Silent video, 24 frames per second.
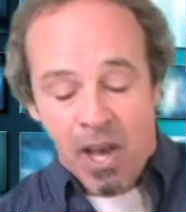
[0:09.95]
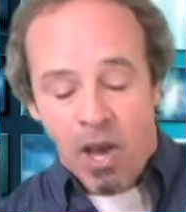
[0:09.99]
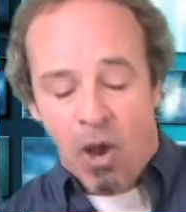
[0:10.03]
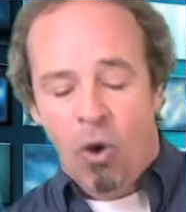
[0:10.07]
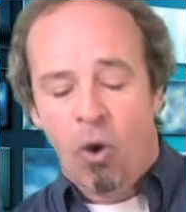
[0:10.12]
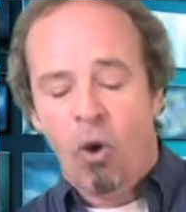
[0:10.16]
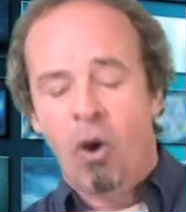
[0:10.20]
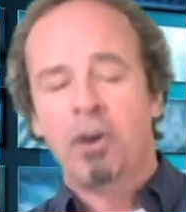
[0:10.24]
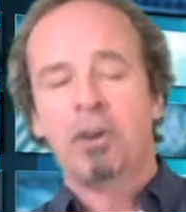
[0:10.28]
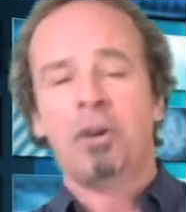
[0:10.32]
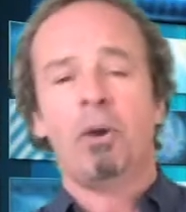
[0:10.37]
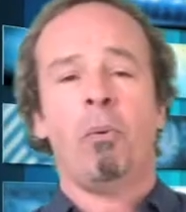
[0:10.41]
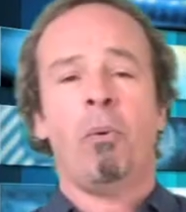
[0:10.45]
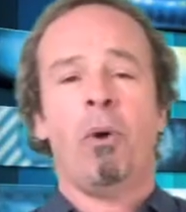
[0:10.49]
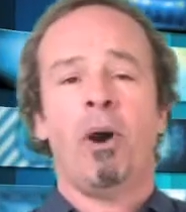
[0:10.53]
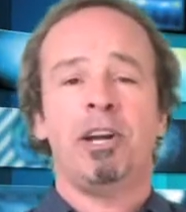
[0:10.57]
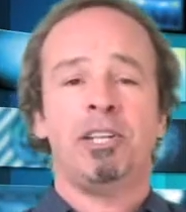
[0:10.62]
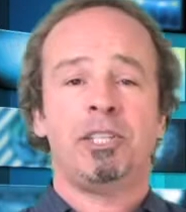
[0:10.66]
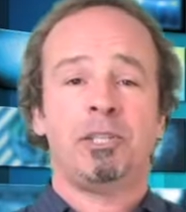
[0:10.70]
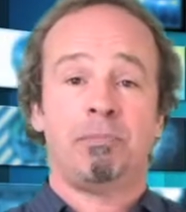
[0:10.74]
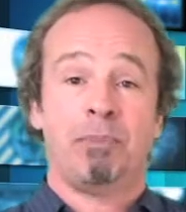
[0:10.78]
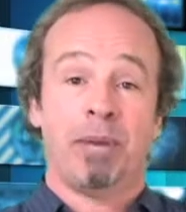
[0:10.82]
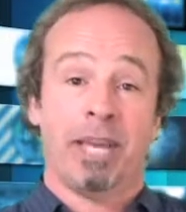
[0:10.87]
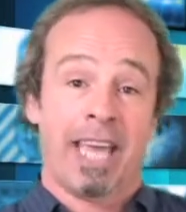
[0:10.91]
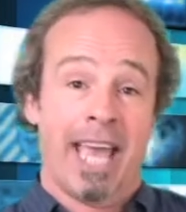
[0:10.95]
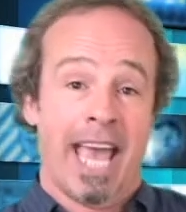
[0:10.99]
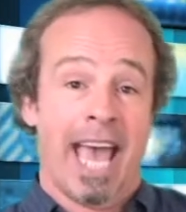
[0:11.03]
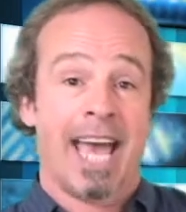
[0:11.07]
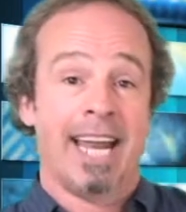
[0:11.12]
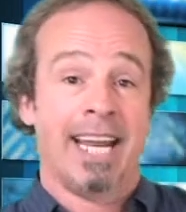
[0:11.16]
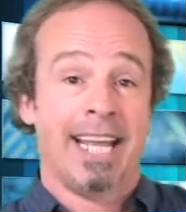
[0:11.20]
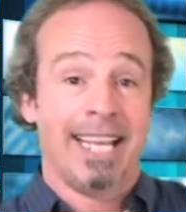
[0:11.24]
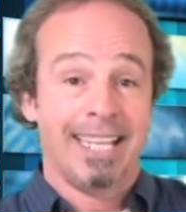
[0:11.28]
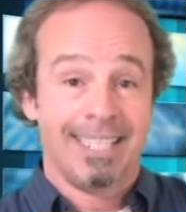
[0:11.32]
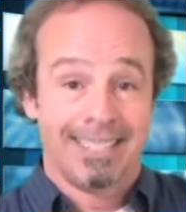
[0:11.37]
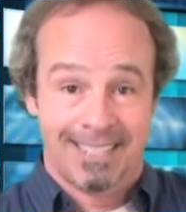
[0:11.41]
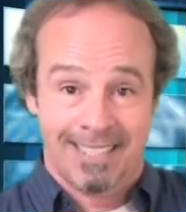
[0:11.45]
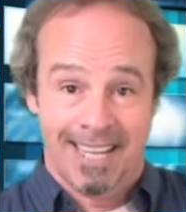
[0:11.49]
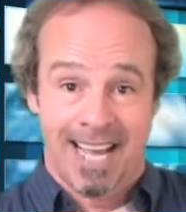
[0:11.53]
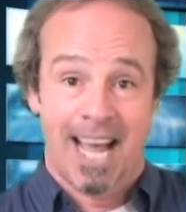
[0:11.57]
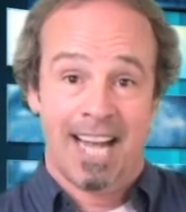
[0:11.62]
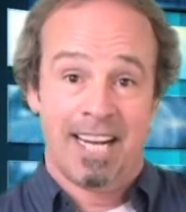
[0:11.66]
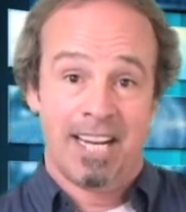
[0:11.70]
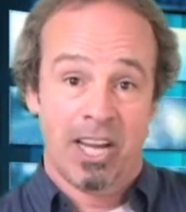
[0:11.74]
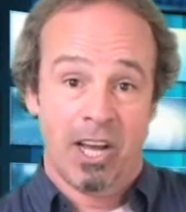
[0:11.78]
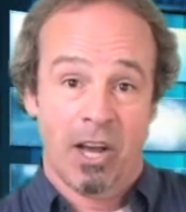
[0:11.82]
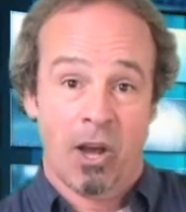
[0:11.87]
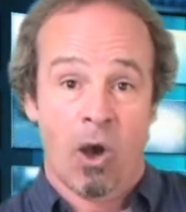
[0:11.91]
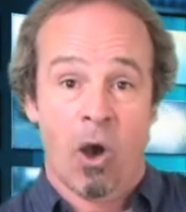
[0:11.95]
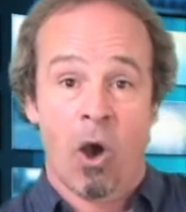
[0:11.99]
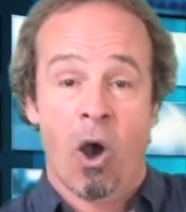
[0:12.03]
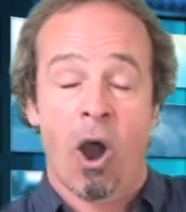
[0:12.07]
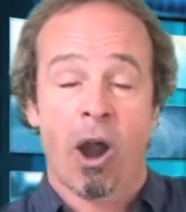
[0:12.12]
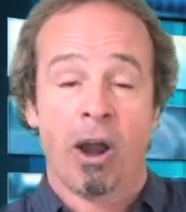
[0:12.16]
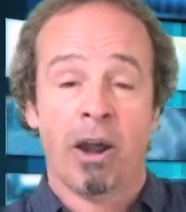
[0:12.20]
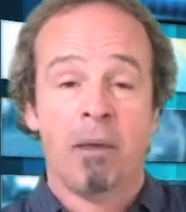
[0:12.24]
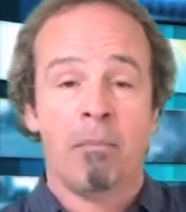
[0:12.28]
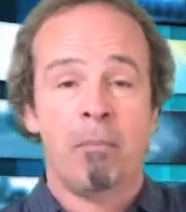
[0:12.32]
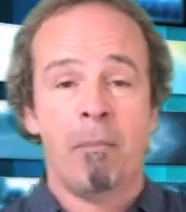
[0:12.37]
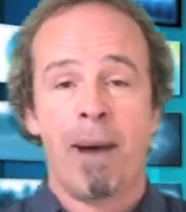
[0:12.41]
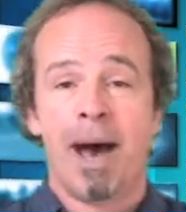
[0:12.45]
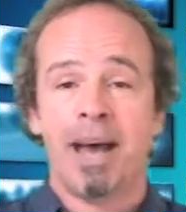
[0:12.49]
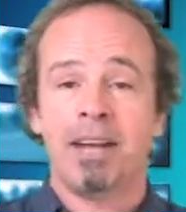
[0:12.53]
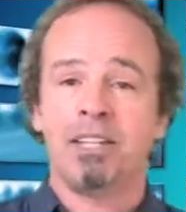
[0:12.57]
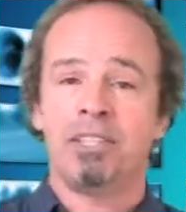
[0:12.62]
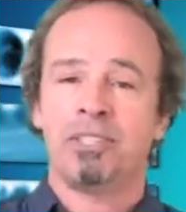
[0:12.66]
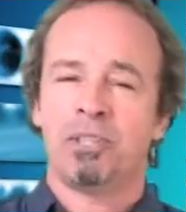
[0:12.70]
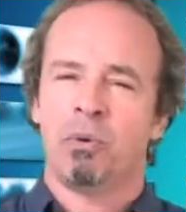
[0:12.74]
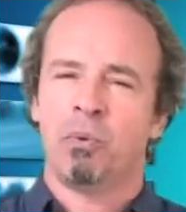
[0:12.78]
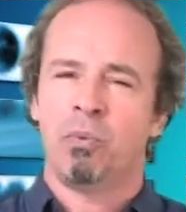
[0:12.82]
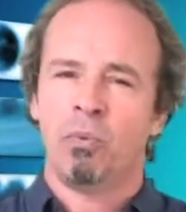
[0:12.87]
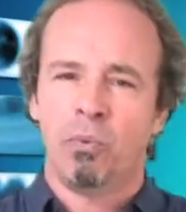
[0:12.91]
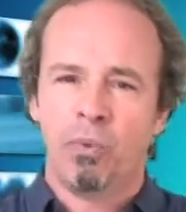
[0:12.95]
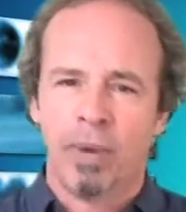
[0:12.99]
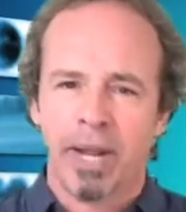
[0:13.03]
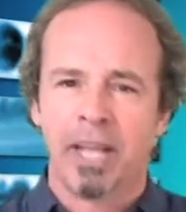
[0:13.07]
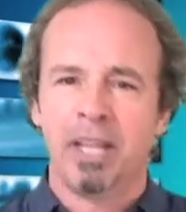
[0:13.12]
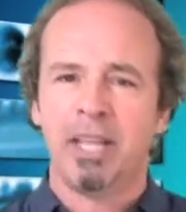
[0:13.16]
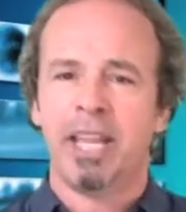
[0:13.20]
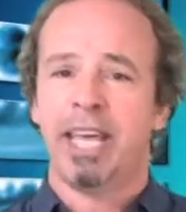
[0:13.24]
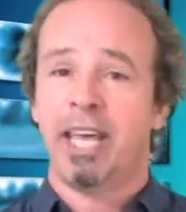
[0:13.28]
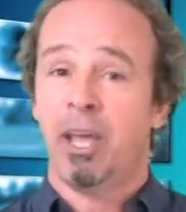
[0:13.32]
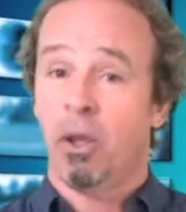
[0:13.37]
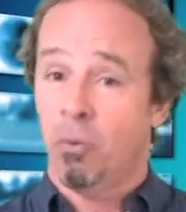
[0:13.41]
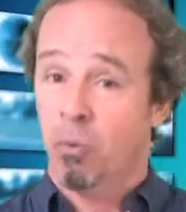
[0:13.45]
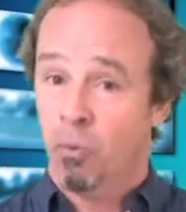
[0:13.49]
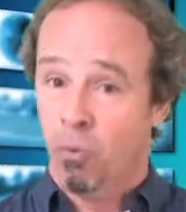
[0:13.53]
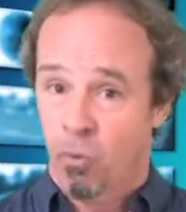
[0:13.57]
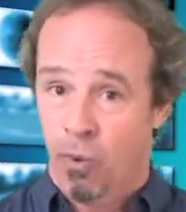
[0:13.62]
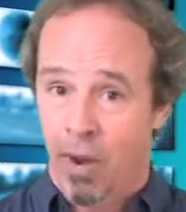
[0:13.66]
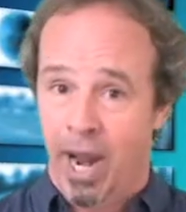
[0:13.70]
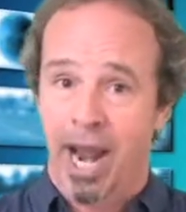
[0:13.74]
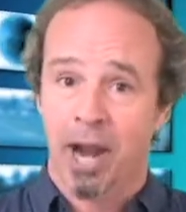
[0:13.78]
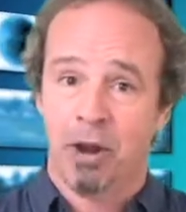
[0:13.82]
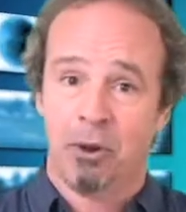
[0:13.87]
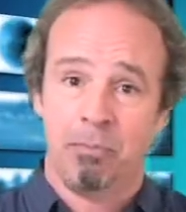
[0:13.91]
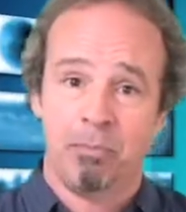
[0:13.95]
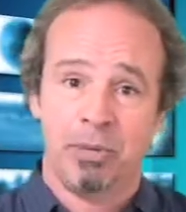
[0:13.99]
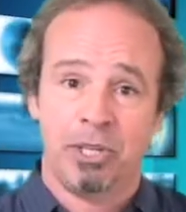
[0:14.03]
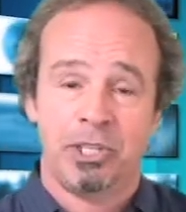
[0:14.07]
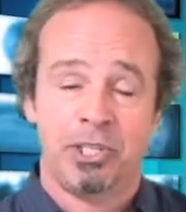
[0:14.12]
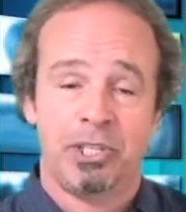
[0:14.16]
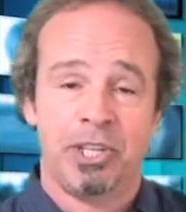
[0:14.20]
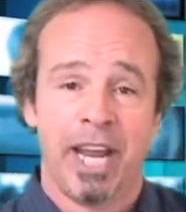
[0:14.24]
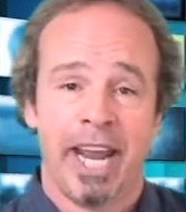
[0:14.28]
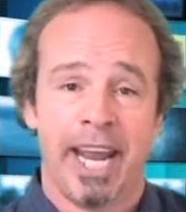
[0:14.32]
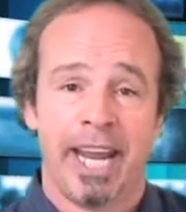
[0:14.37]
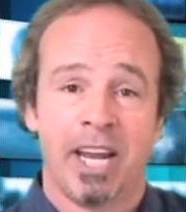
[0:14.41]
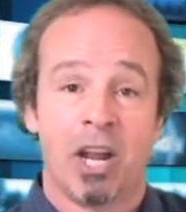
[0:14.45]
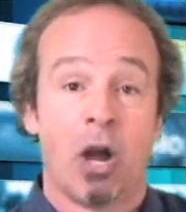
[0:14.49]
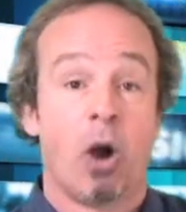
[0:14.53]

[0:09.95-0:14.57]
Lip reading: AUTOart's Pagani Zonda R model's a really rare machine.